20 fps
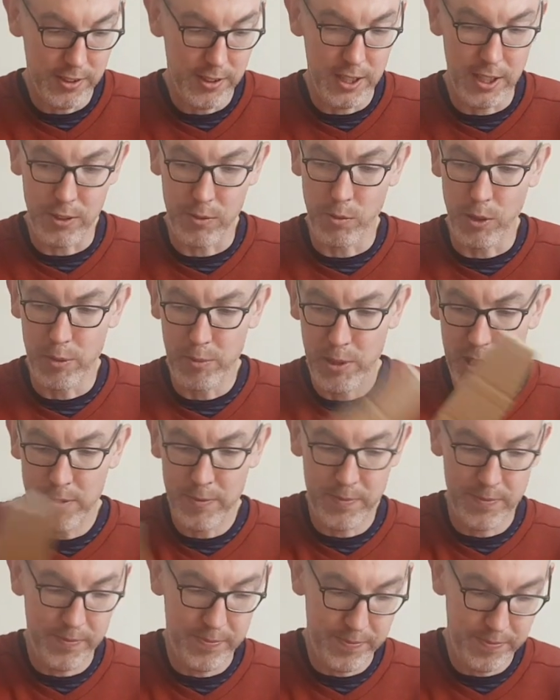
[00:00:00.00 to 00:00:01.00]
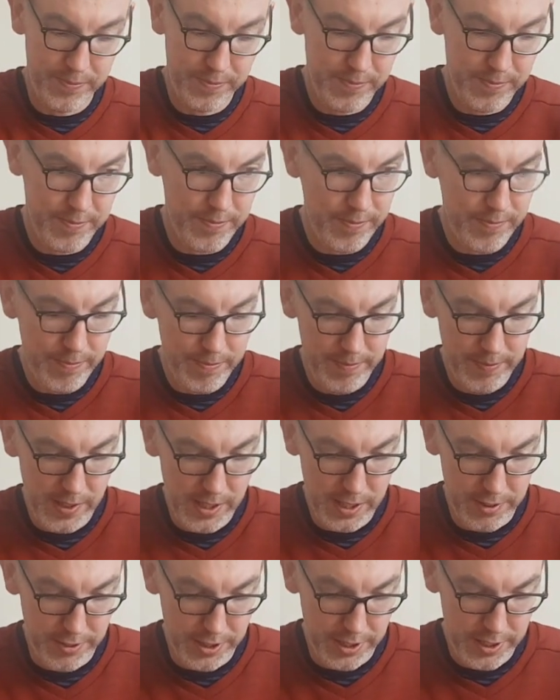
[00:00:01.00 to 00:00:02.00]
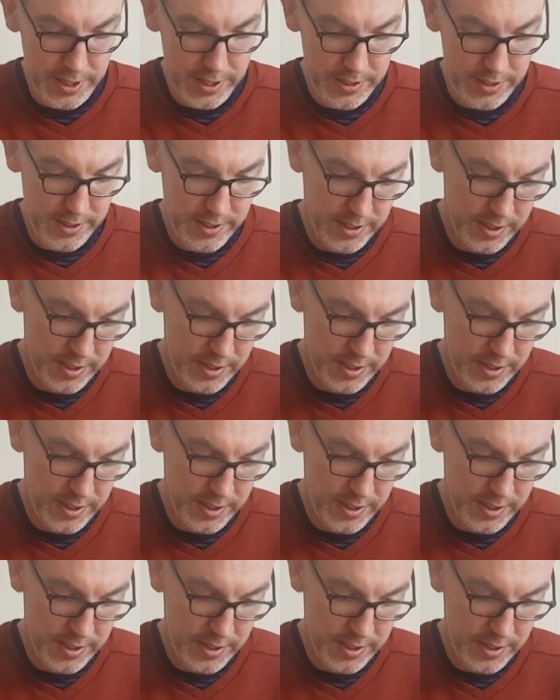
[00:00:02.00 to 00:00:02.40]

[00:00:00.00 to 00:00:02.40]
So that's one bit. Get rid of that.